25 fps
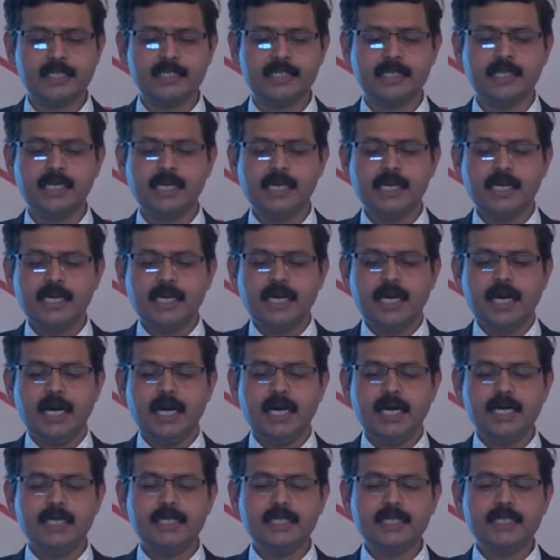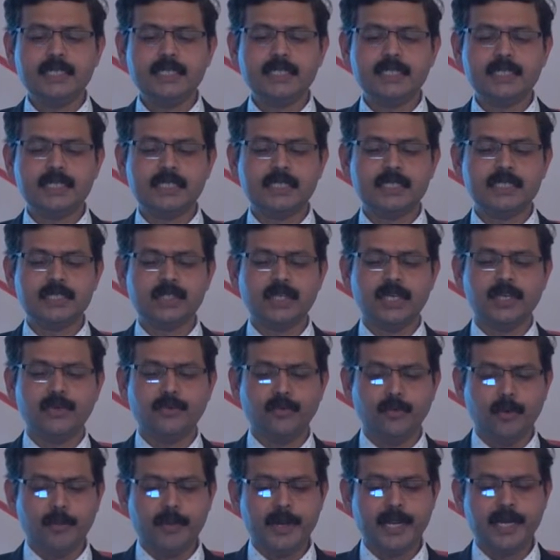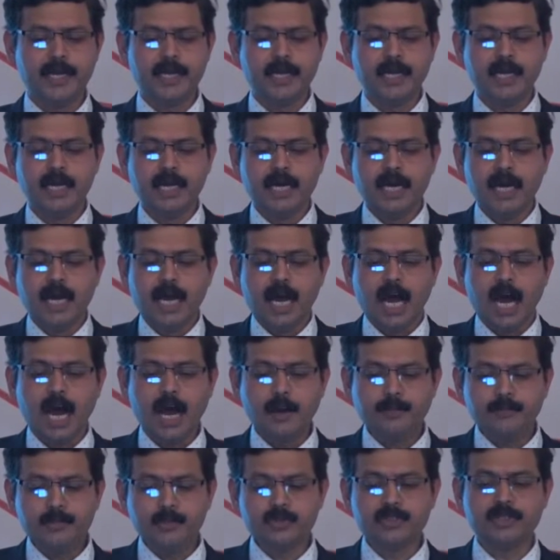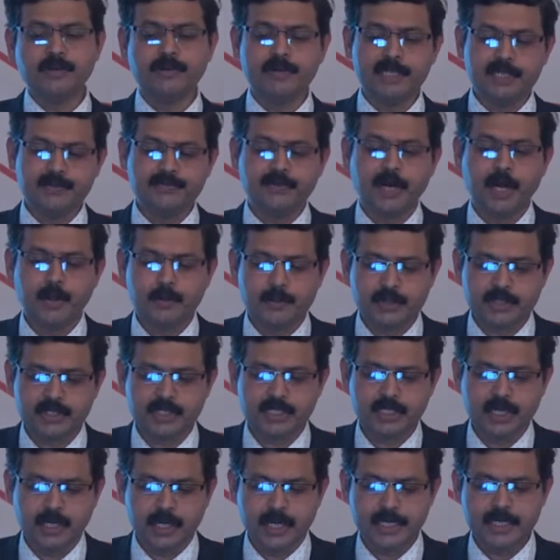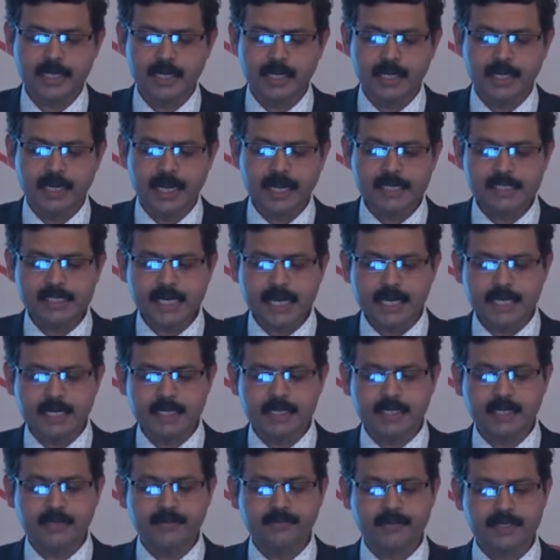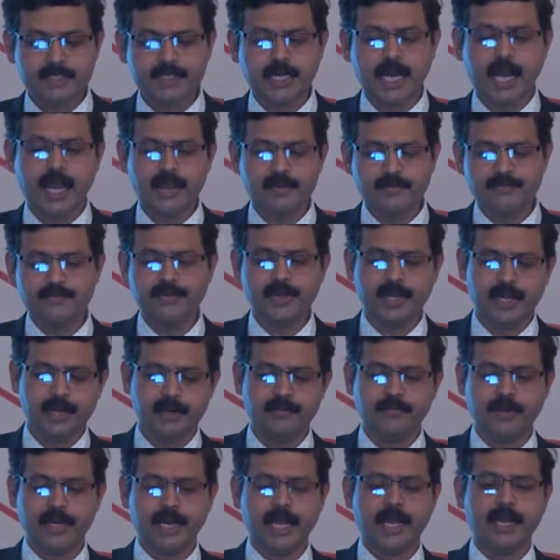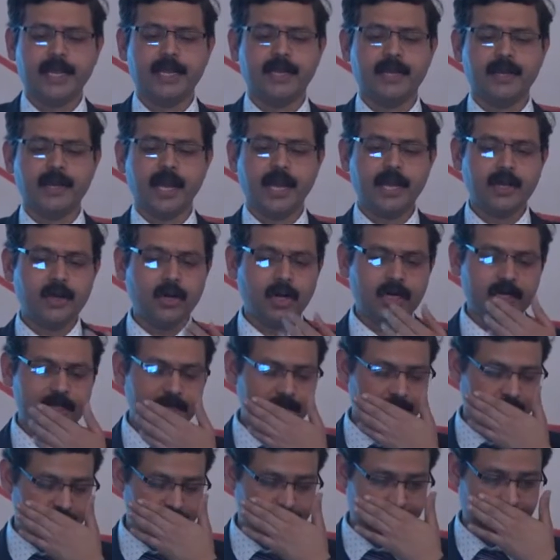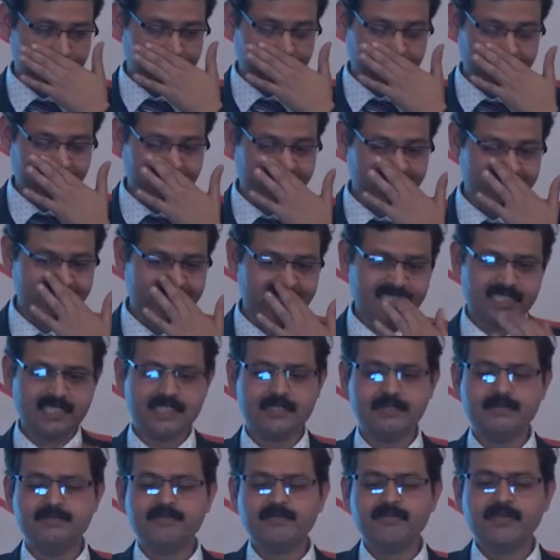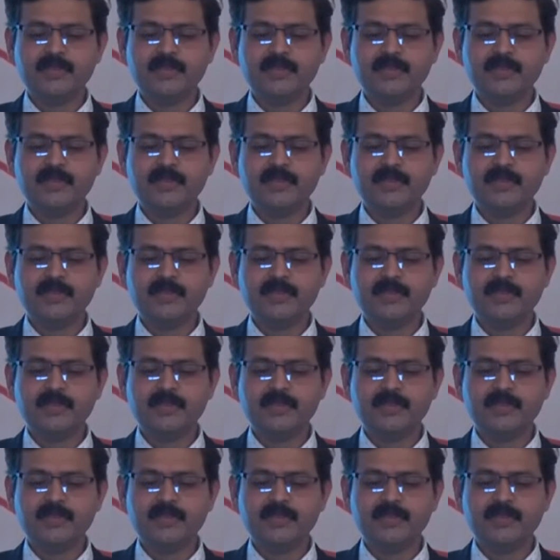is increased risk in women up to 75%, little exaggerated, which I feel when I got this literature,